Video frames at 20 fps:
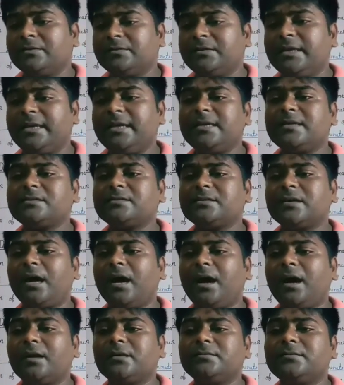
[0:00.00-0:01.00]
These
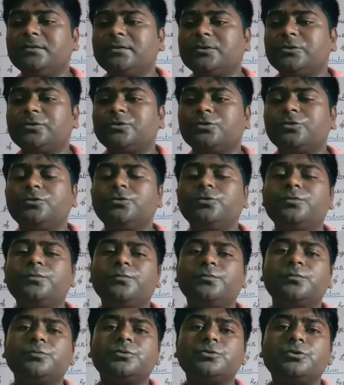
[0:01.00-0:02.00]
are the
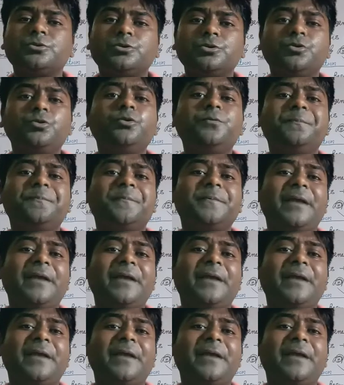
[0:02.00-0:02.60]
two